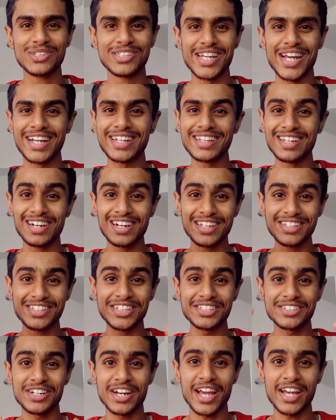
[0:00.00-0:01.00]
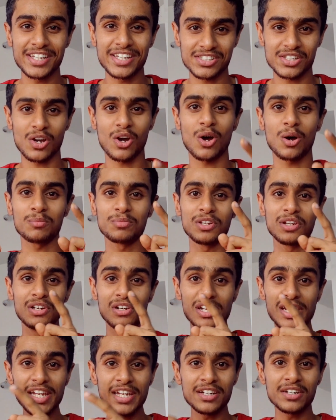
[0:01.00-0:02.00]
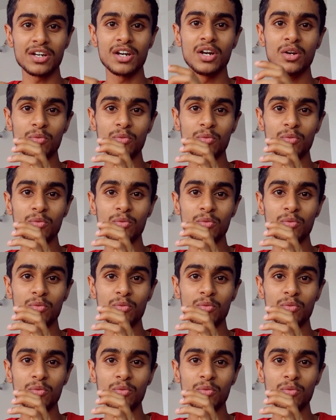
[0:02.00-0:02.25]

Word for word: check the legitness of the leaked